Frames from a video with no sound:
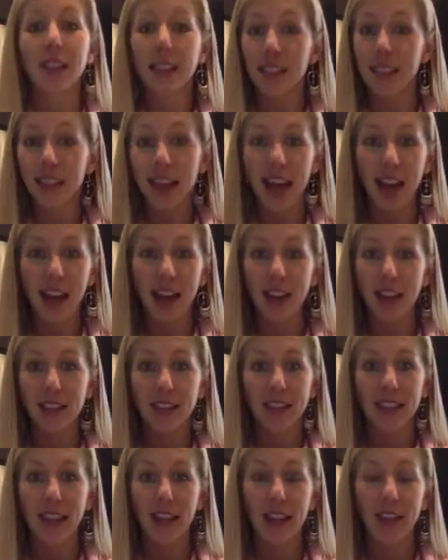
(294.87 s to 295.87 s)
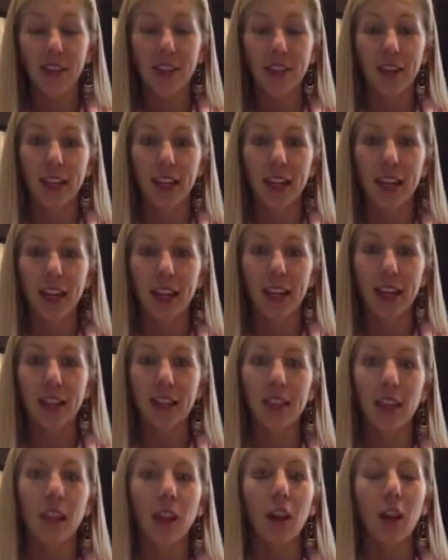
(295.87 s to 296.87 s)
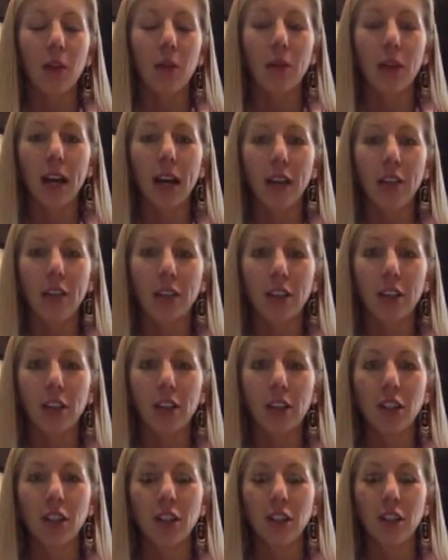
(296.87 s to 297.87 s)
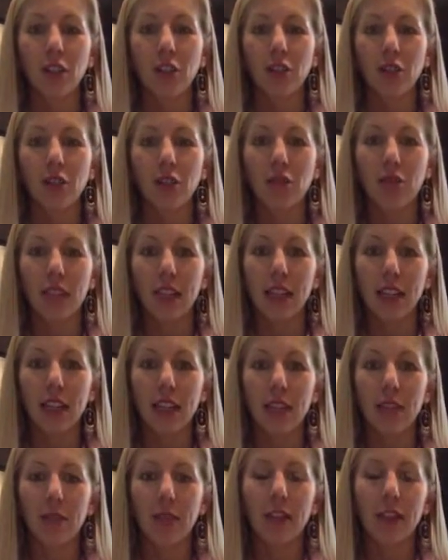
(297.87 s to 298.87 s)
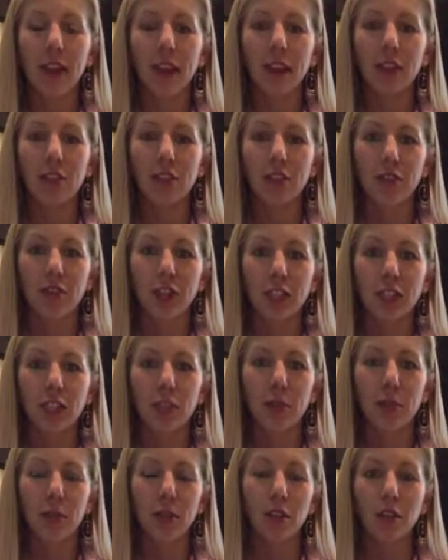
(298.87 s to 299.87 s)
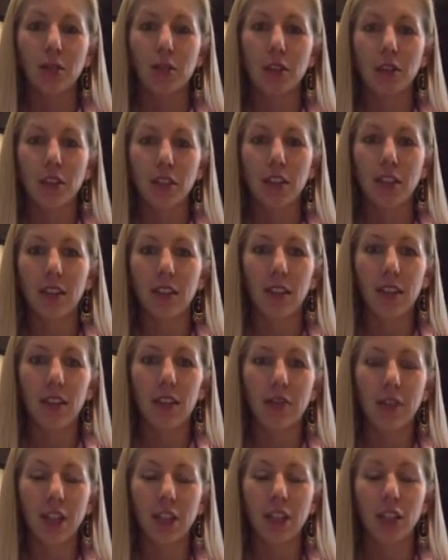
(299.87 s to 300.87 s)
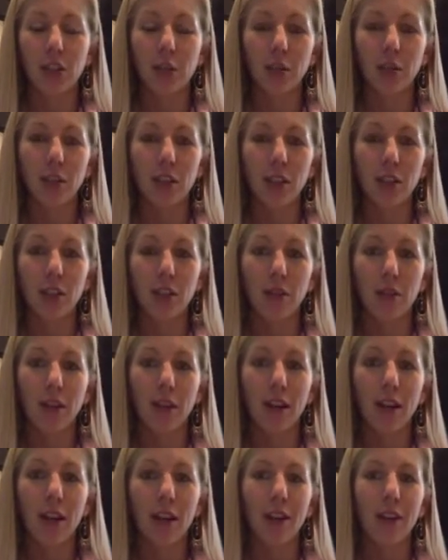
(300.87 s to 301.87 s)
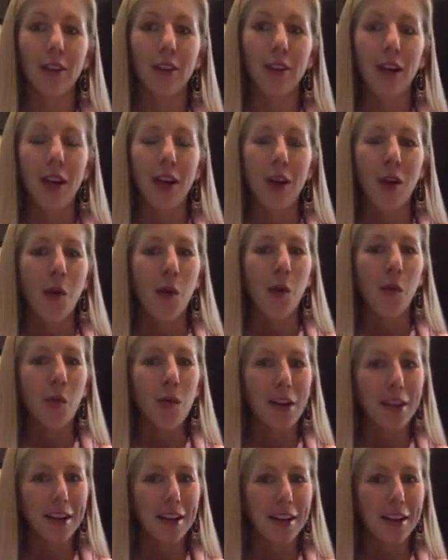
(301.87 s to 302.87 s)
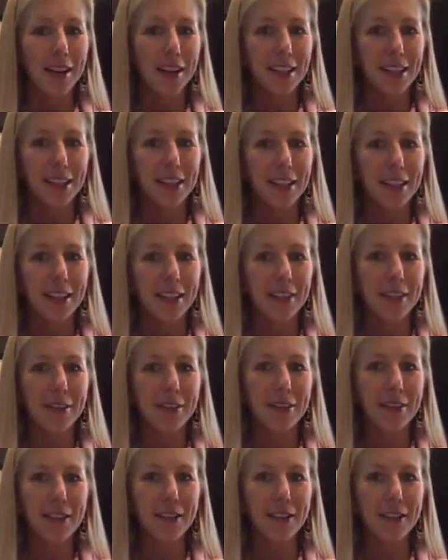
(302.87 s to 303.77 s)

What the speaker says: Snacks to have on hand. whatever you need with extra vegetables, roasted vegetables are the way to go. One caution though, they